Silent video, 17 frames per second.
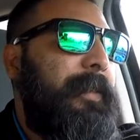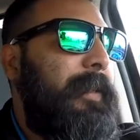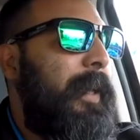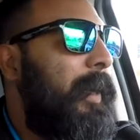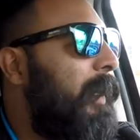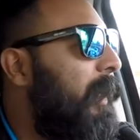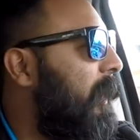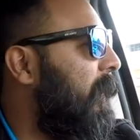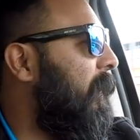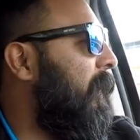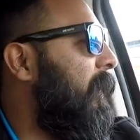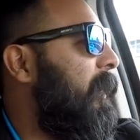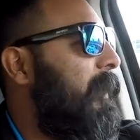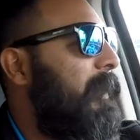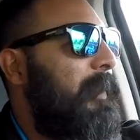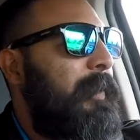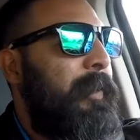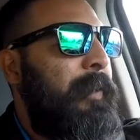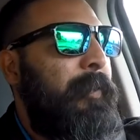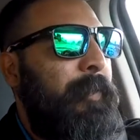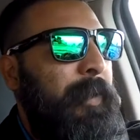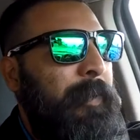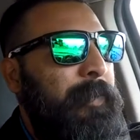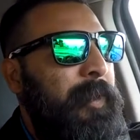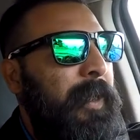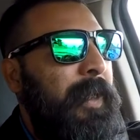dang, you know
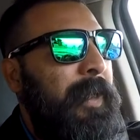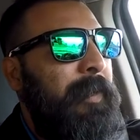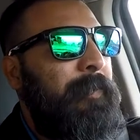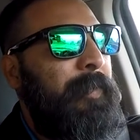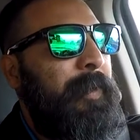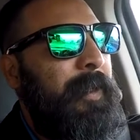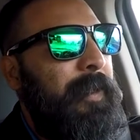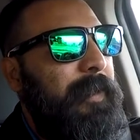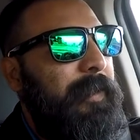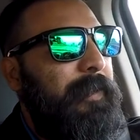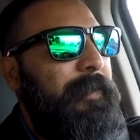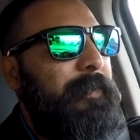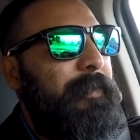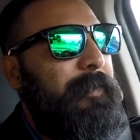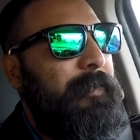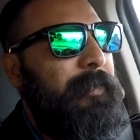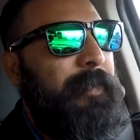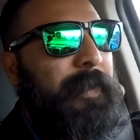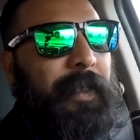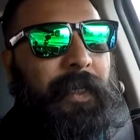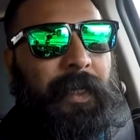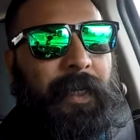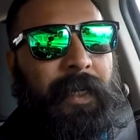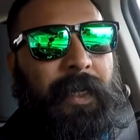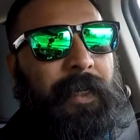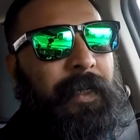what I'm saying? But
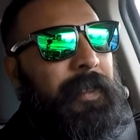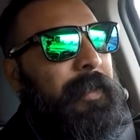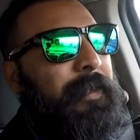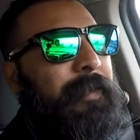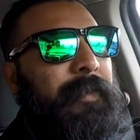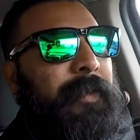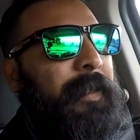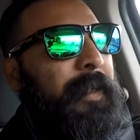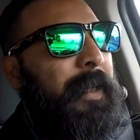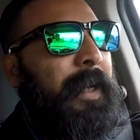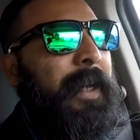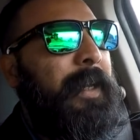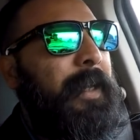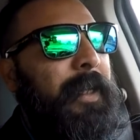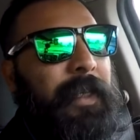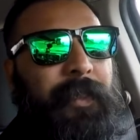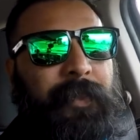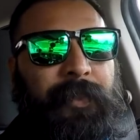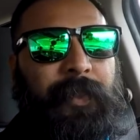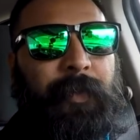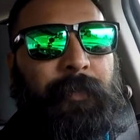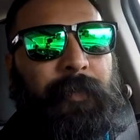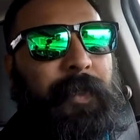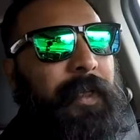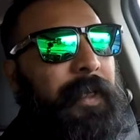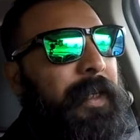I gotta get
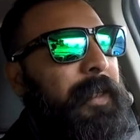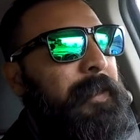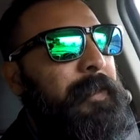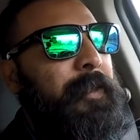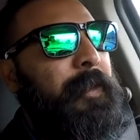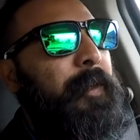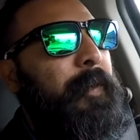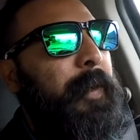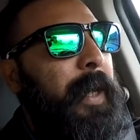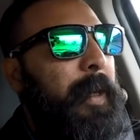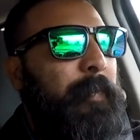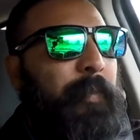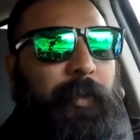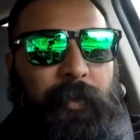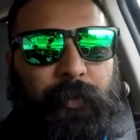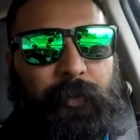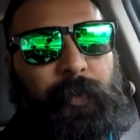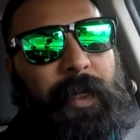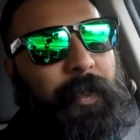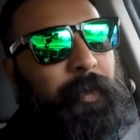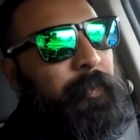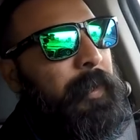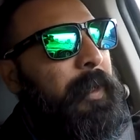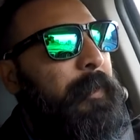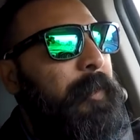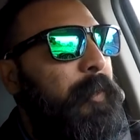something, guys. You know, April's right
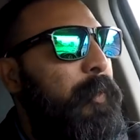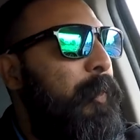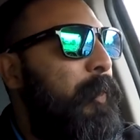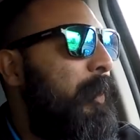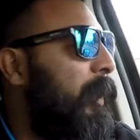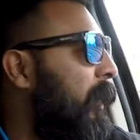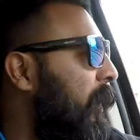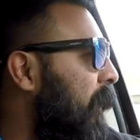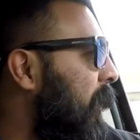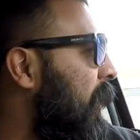around the corner.